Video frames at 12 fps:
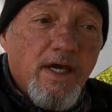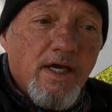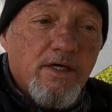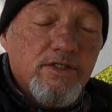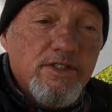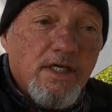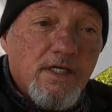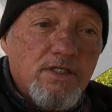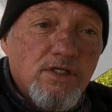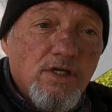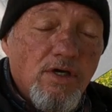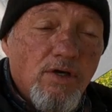out
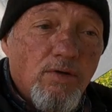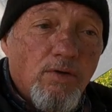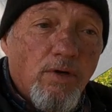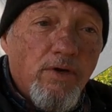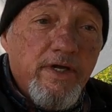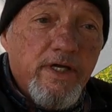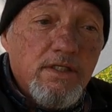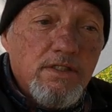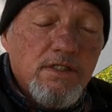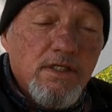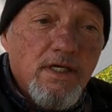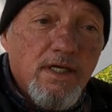at
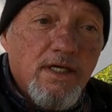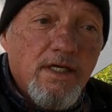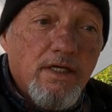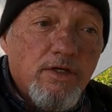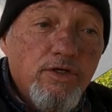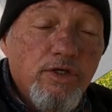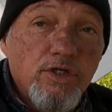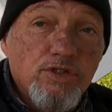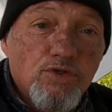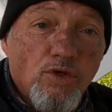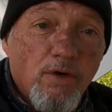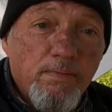Orient in
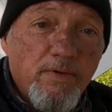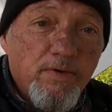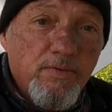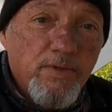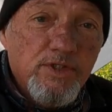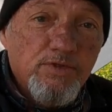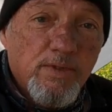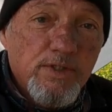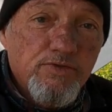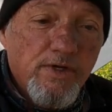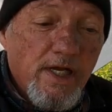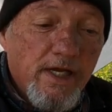Krugersdorp, which
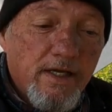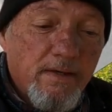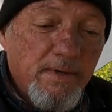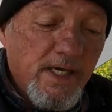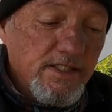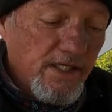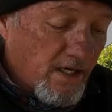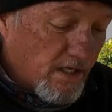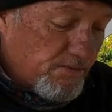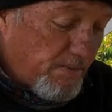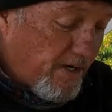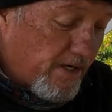was really an amazing
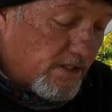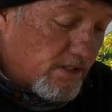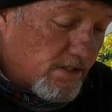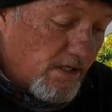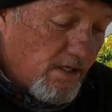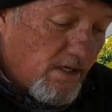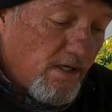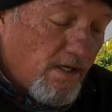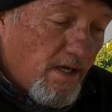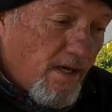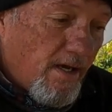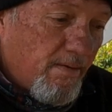experience.
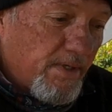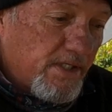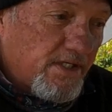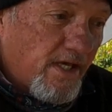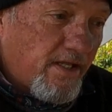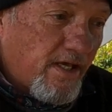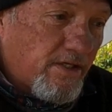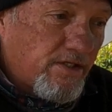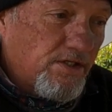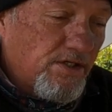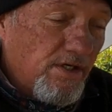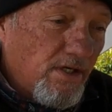I must say that
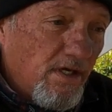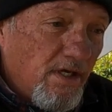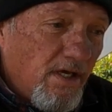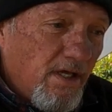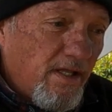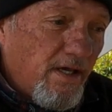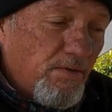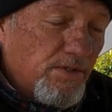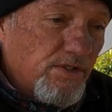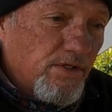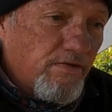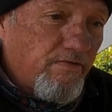
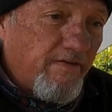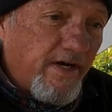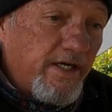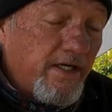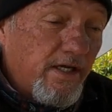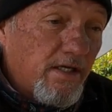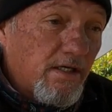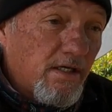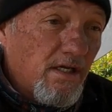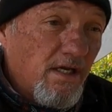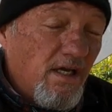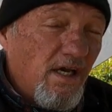was good fun, and
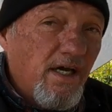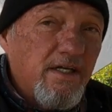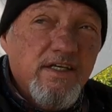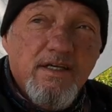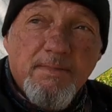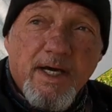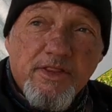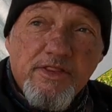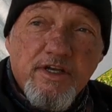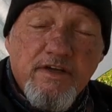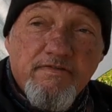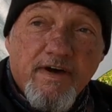I did about
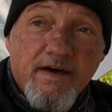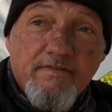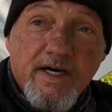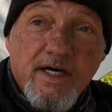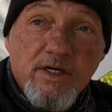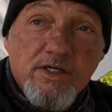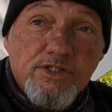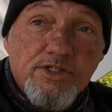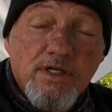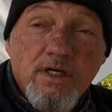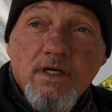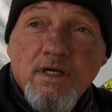35
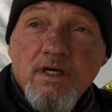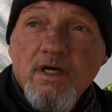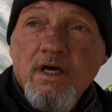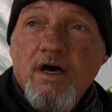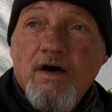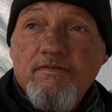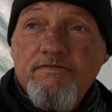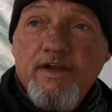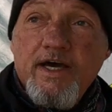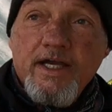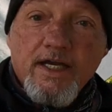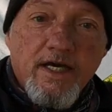hours of
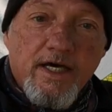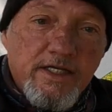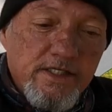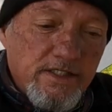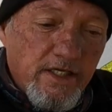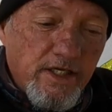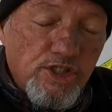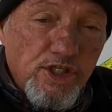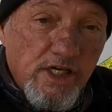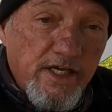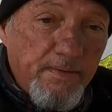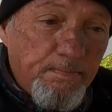flying gliders
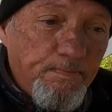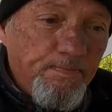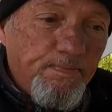initially,